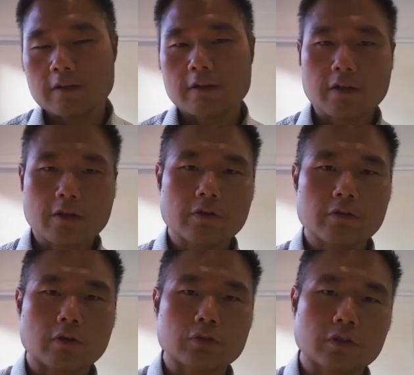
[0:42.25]
The other
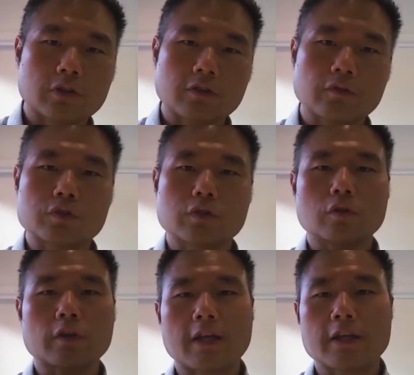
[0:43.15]
alternative was to
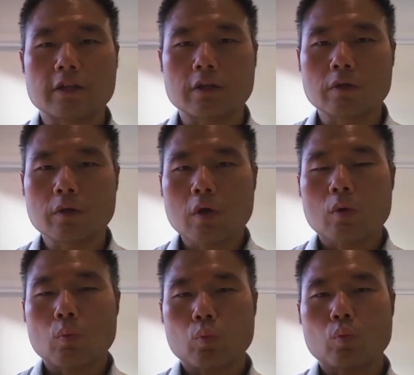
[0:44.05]
look at,
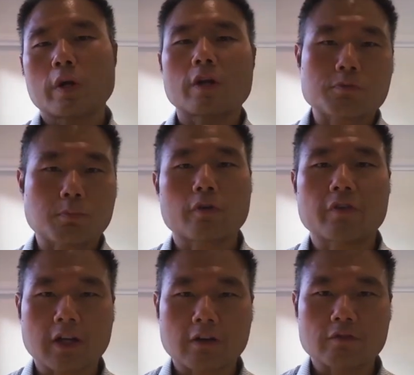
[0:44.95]
where does
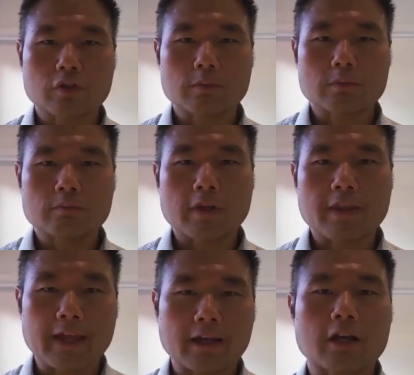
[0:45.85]
profit come from? And
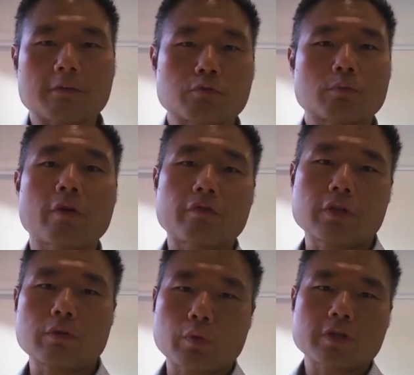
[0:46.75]
that comes from
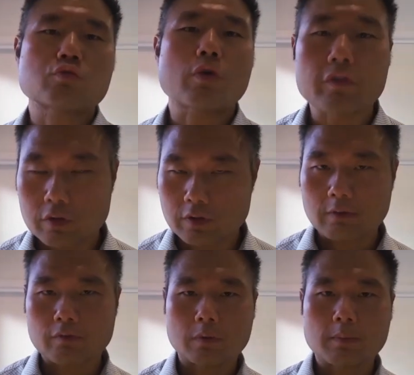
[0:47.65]
revenue. Where does revenue
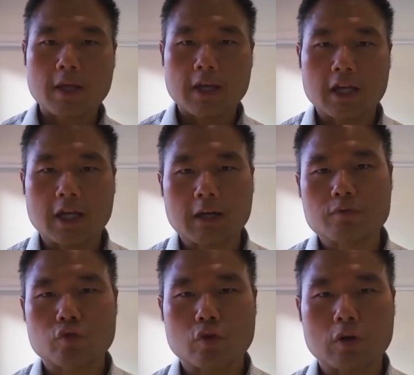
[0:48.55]
come from? It
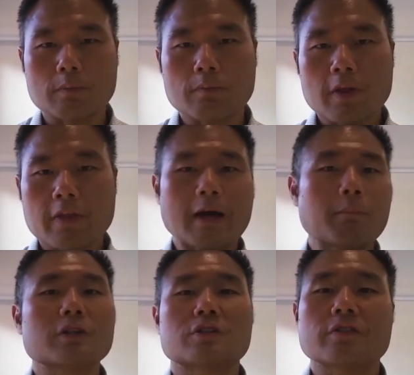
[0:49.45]
comes from how
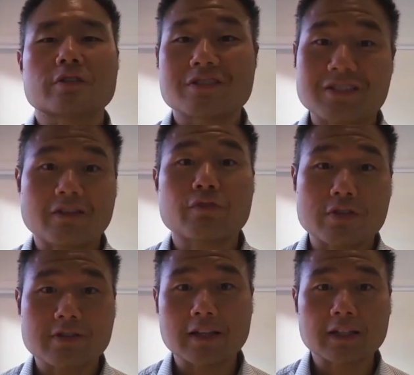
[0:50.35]
much stuff you're
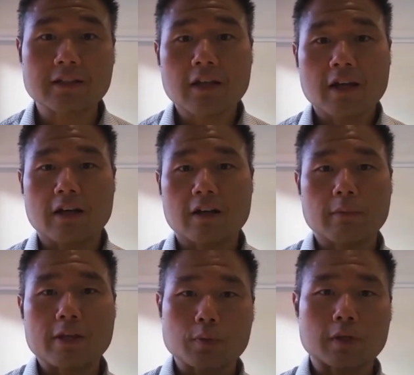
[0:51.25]
selling,
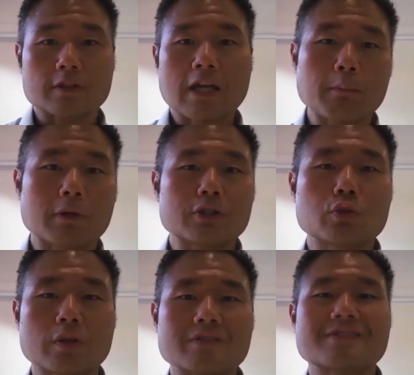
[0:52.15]
as well as how much you
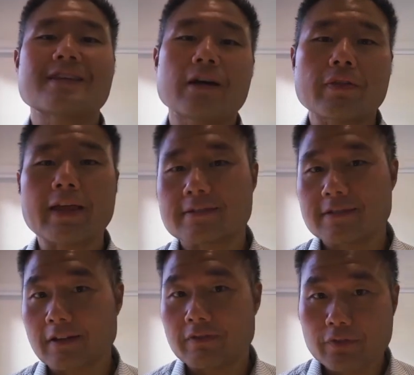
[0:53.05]
can sell that
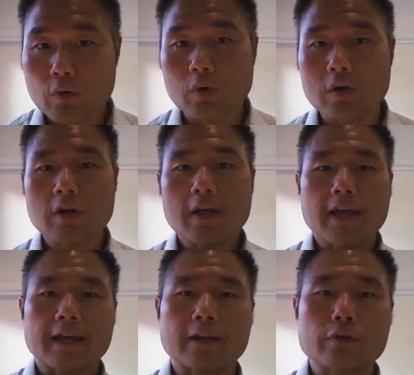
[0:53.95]
stuff for,
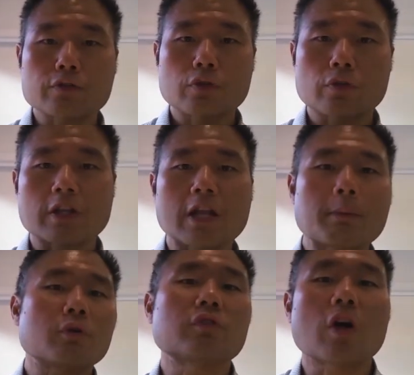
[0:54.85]
and also the
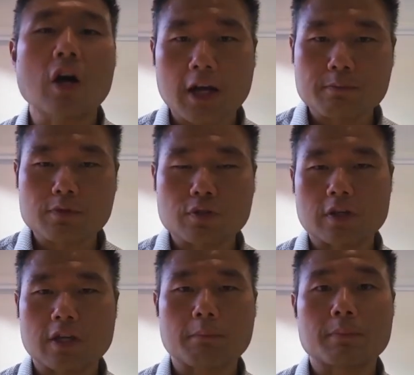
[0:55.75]
number of times you
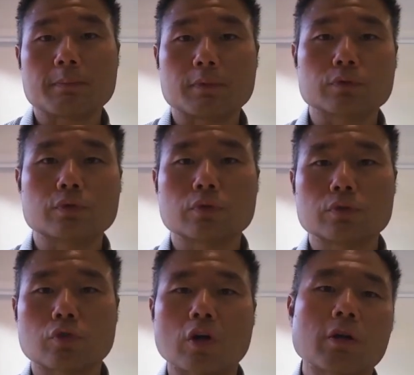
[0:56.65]
can get people to
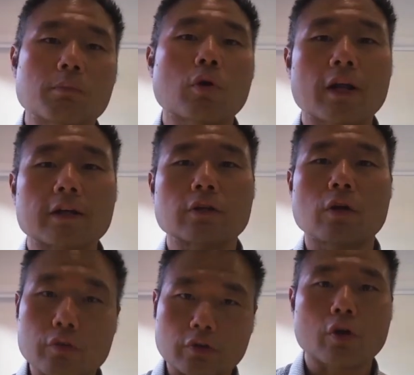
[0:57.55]
try your product
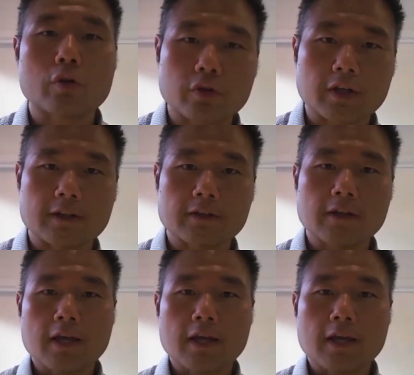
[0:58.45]
over and over again.